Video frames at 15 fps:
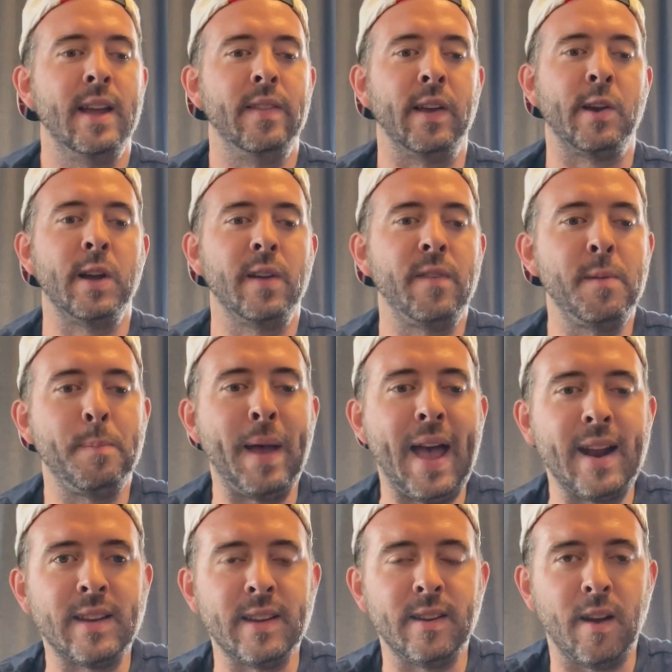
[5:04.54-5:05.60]
It could have
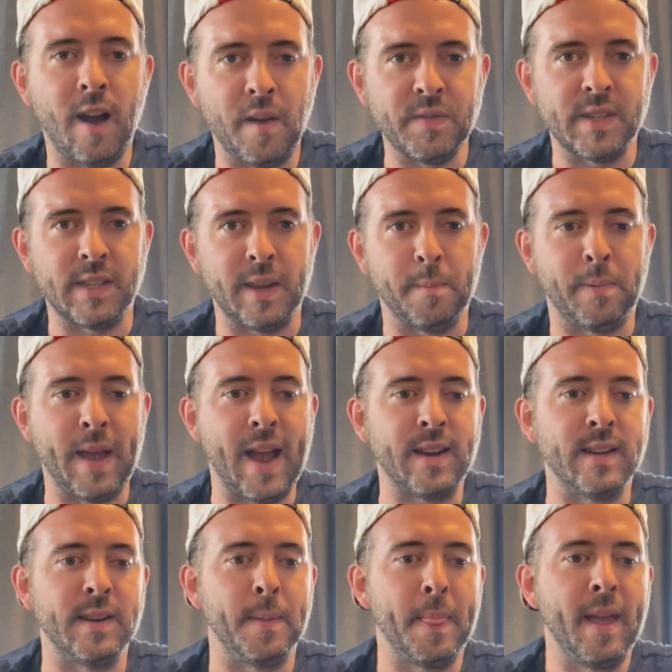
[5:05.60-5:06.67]
impacted
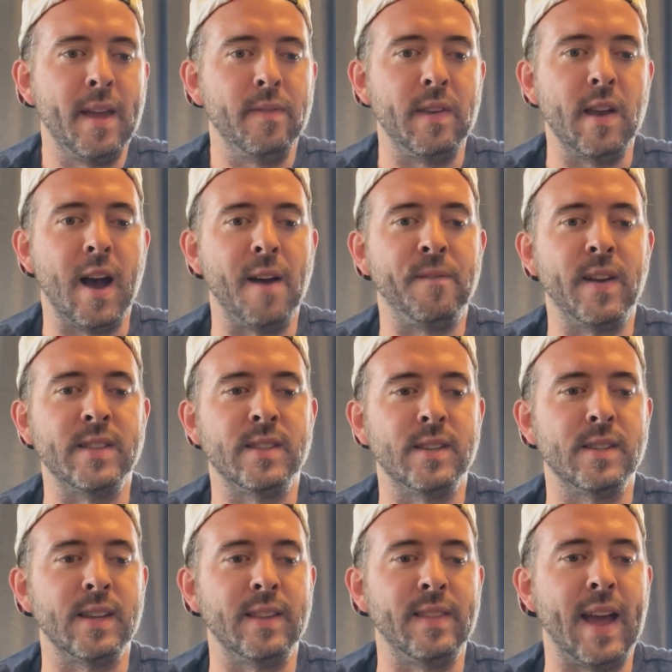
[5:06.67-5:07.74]
the
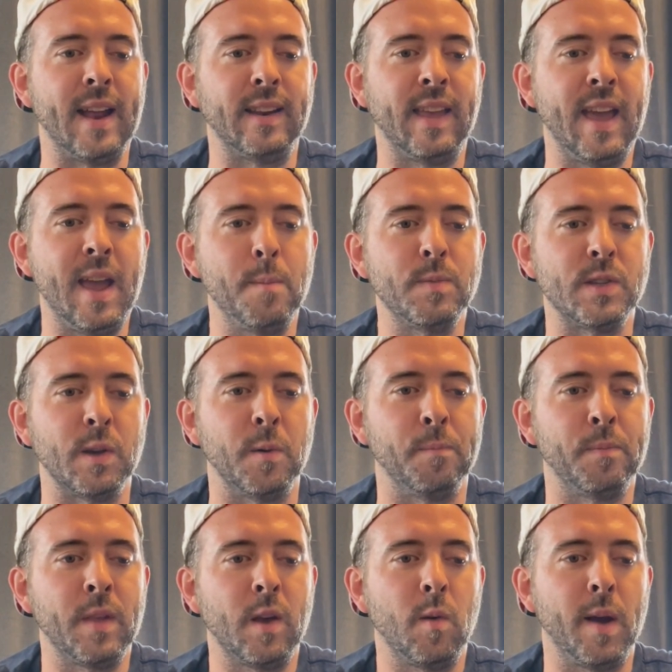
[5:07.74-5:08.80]
offenses in that game. So
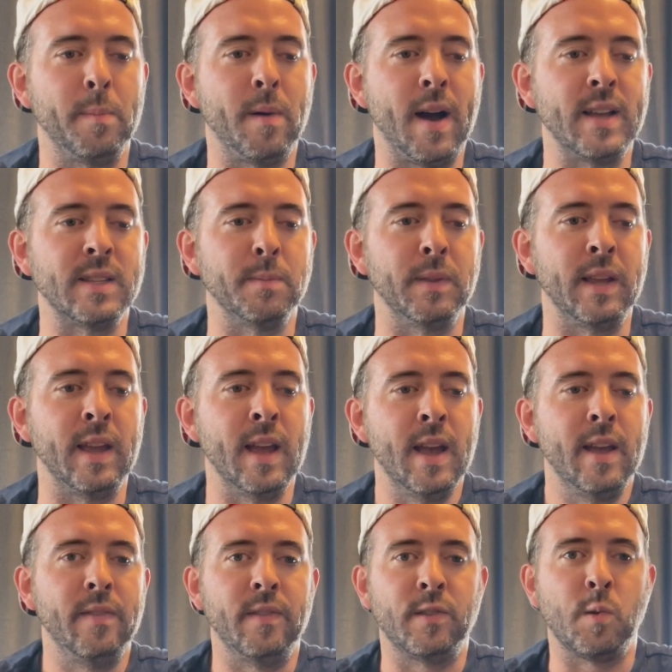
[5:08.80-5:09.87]
quite possibly
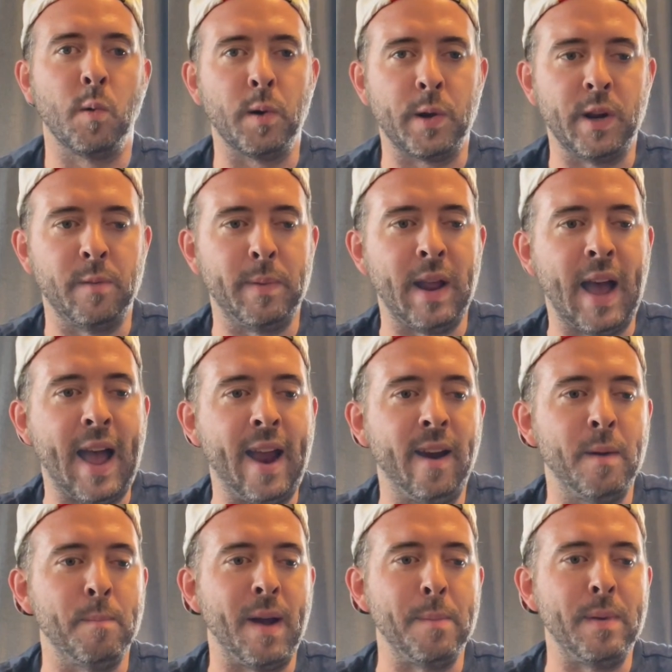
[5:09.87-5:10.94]
the score could have been higher.
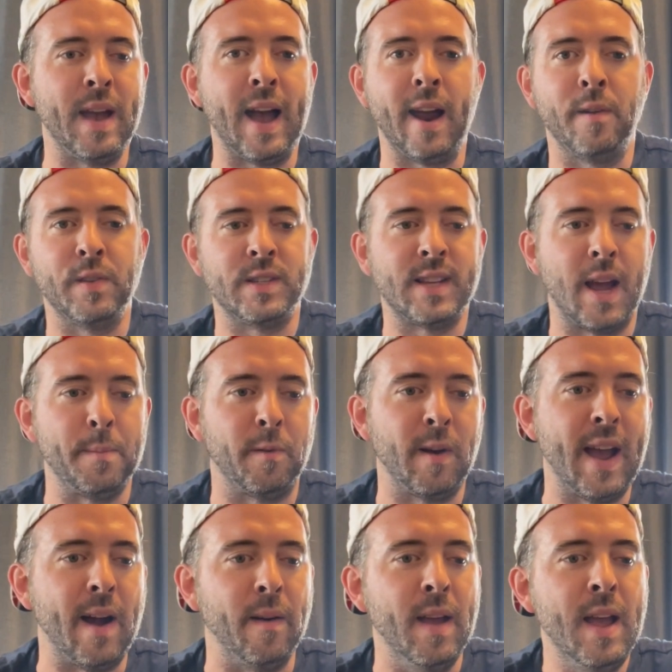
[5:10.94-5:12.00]
It might be higher this time
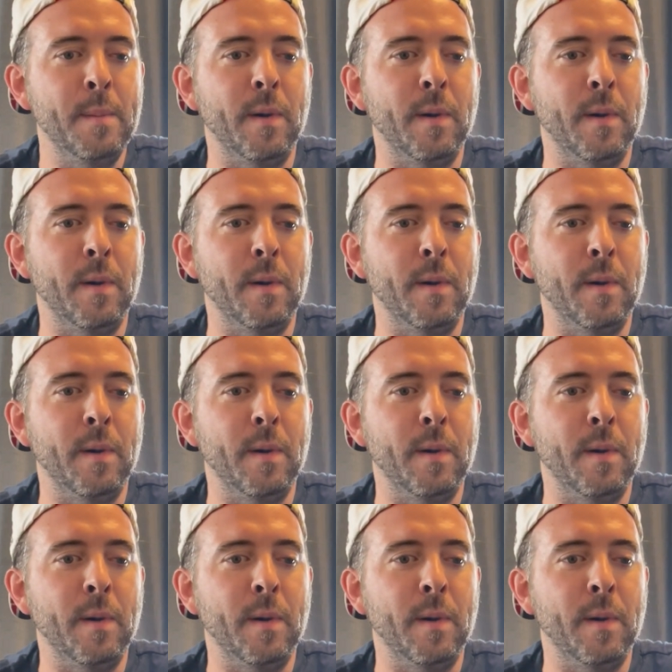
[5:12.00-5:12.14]
around.